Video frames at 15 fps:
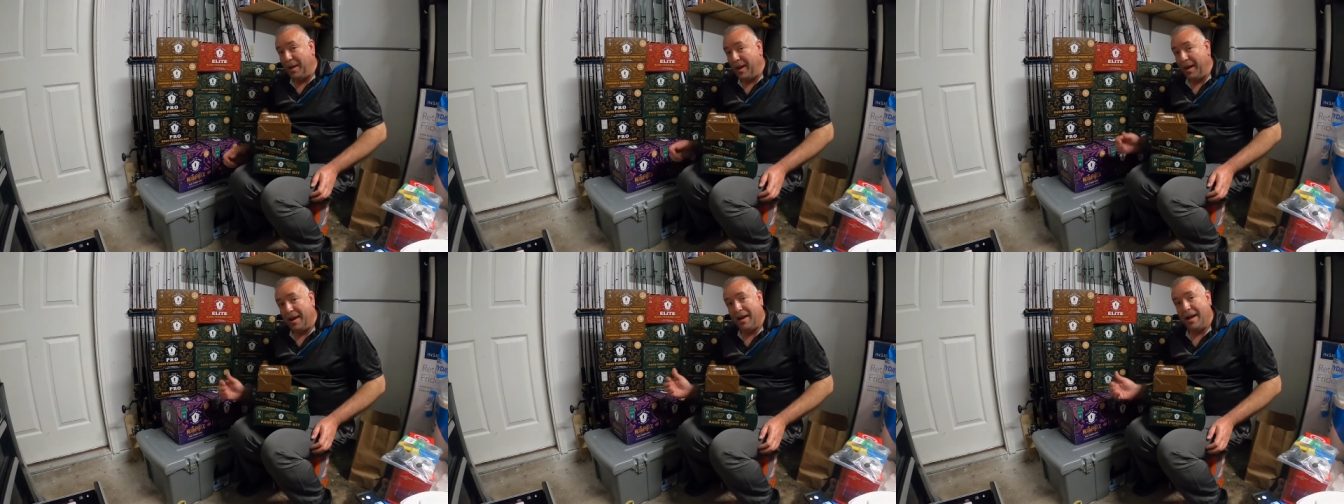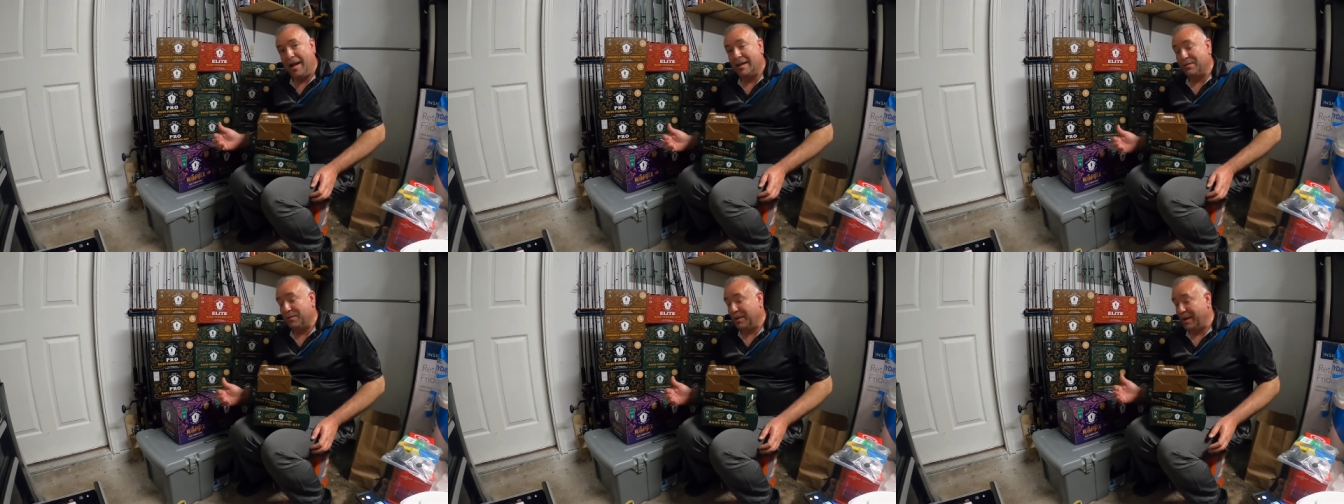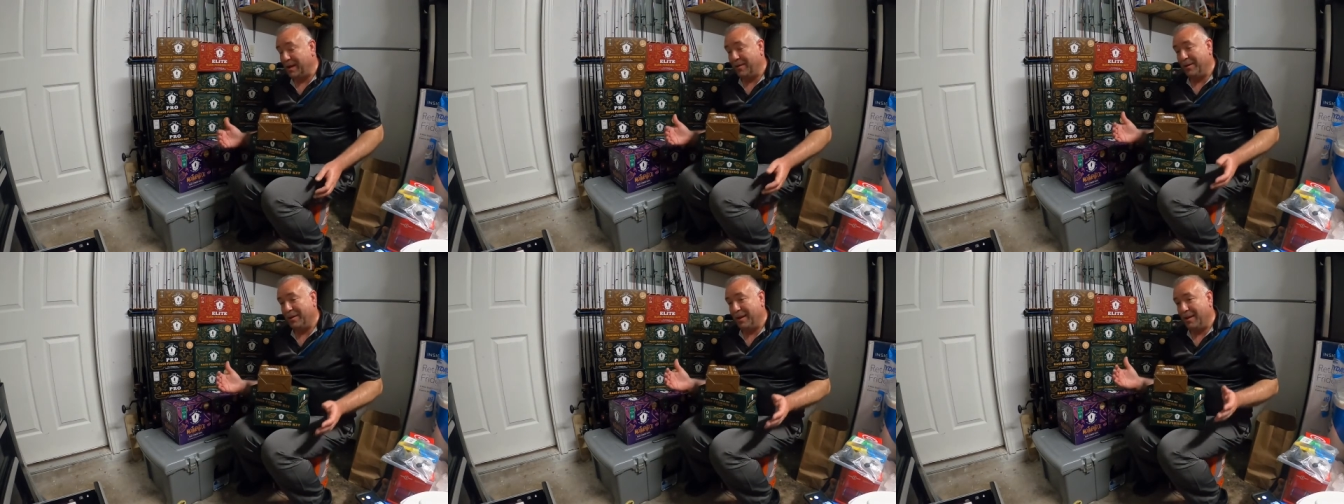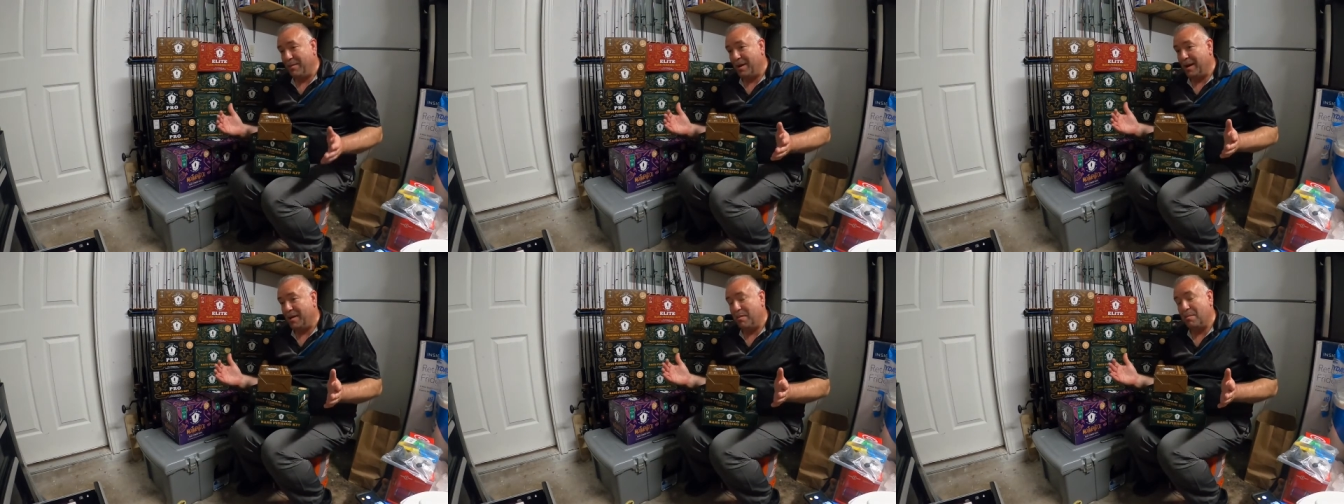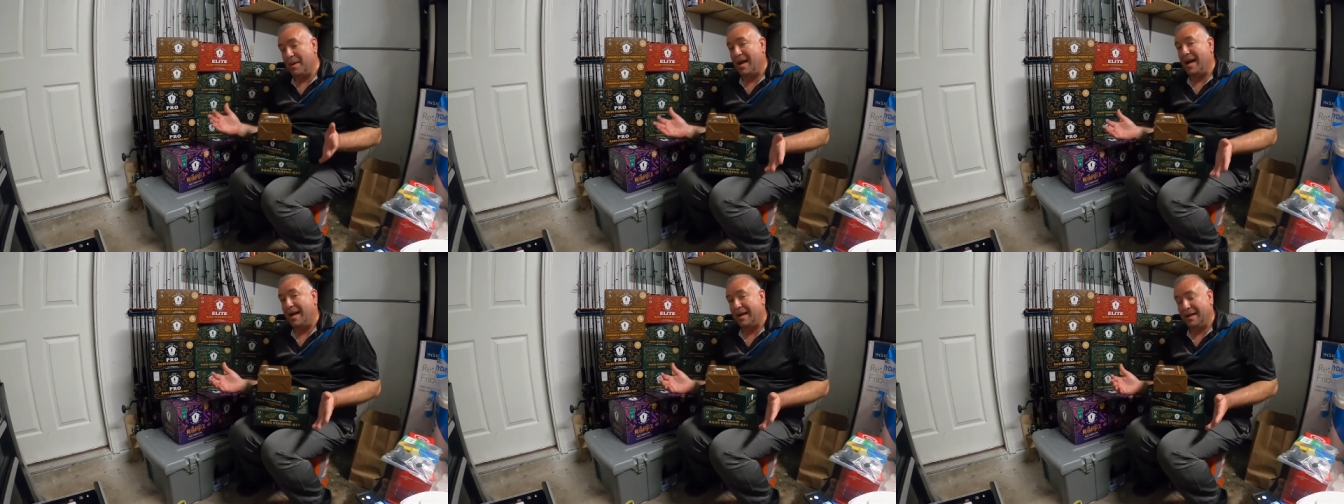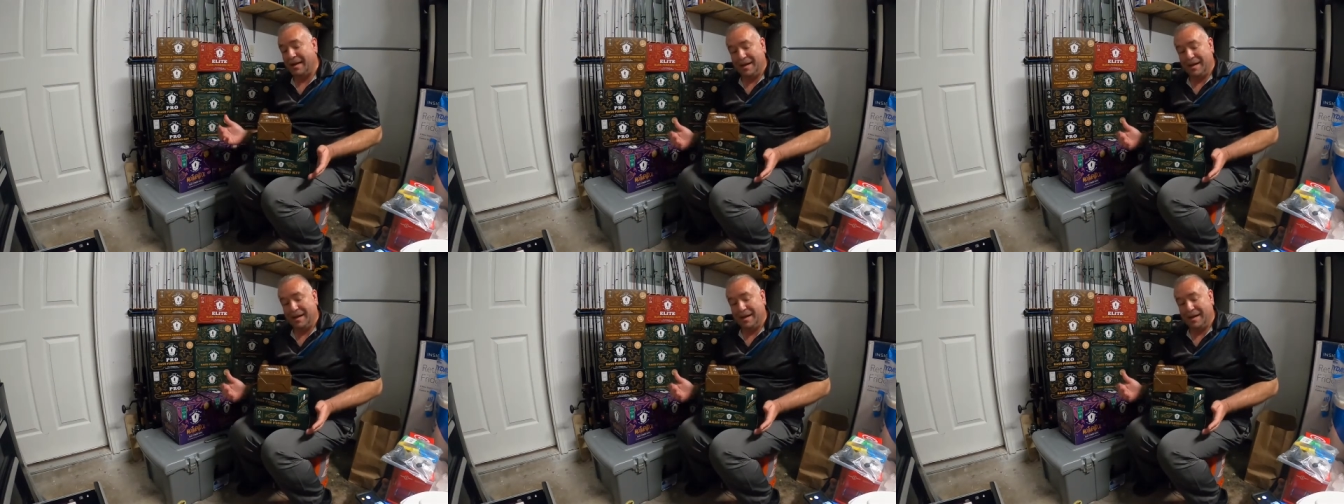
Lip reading: Okay, guys. Well, I'm back.